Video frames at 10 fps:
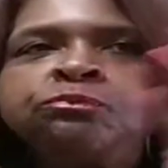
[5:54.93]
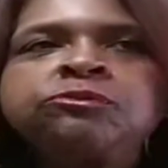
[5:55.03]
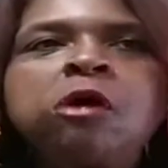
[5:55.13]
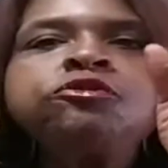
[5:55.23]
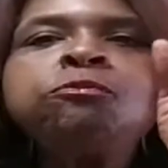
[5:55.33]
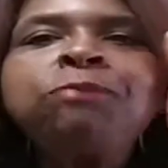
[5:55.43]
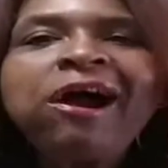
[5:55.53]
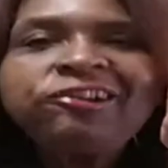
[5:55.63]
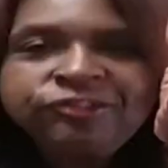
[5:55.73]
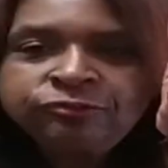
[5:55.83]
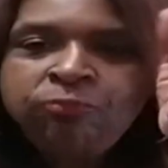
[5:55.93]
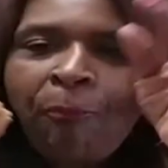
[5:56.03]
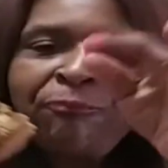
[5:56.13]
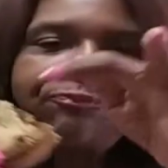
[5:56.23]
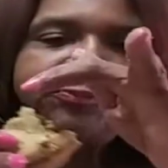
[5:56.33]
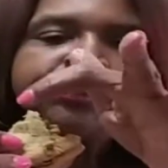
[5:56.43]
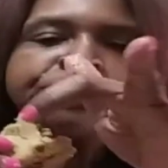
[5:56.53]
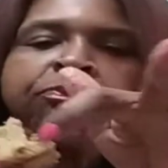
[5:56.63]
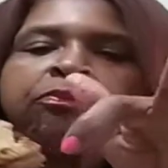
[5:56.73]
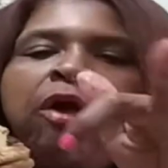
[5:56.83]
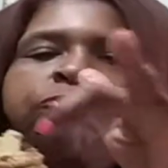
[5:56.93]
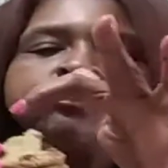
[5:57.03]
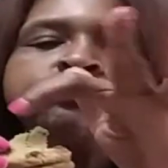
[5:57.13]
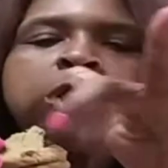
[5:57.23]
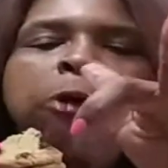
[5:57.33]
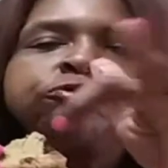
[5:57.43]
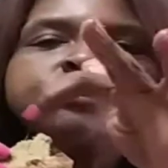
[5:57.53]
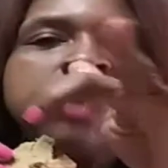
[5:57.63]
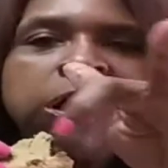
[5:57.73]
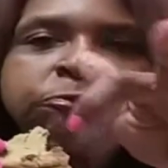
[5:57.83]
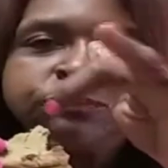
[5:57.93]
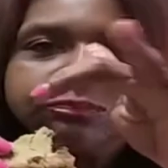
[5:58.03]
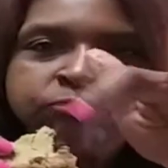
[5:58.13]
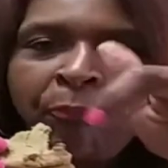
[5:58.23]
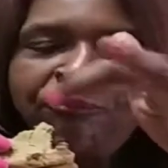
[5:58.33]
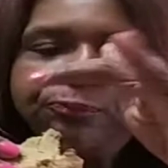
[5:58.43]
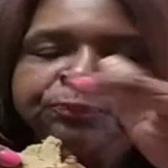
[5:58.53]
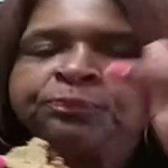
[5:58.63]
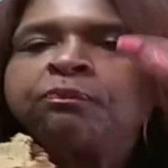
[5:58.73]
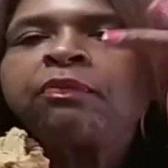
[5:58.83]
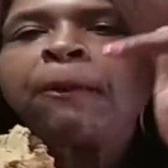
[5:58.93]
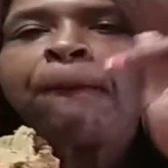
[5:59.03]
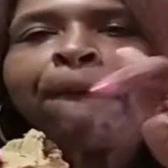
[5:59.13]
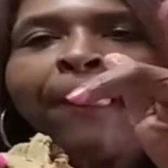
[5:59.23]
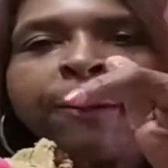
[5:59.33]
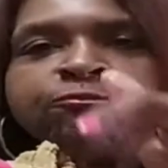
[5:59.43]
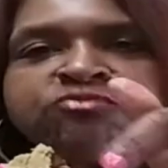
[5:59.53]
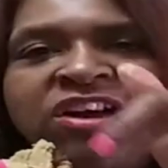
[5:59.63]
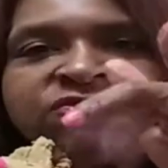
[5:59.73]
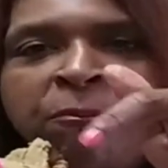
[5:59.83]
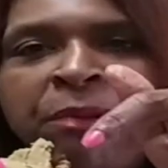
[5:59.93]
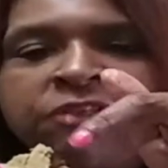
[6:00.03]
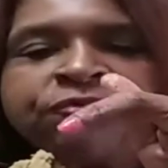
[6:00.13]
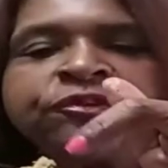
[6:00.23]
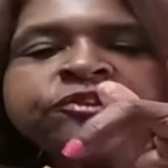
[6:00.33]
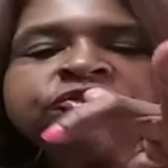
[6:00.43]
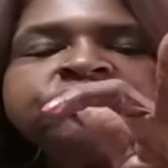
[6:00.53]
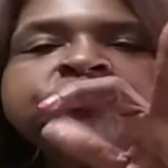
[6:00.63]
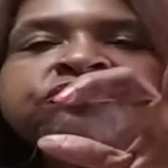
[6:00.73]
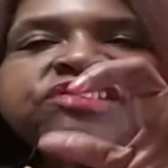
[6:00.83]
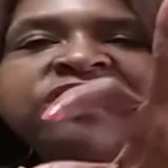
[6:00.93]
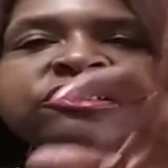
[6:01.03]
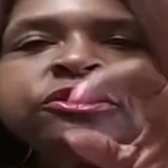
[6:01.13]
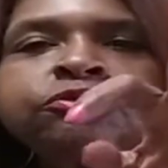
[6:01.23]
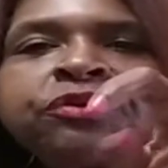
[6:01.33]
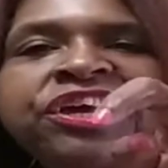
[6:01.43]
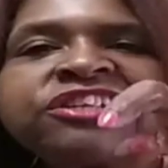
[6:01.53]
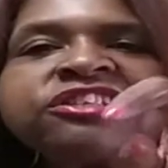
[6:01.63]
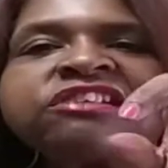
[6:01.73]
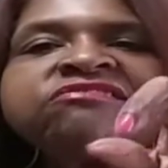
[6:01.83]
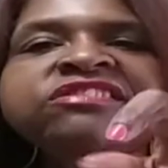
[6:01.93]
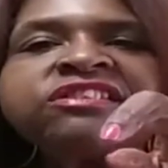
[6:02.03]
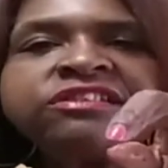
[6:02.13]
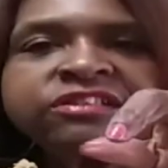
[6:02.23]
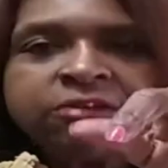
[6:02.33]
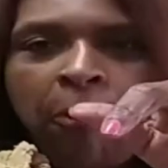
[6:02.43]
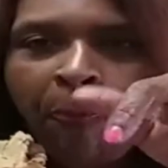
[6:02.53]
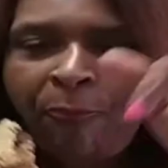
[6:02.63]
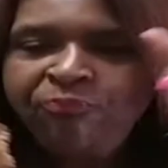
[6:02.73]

So you buy it. On top, you taste the butter first, then you can taste little hints of sea salt.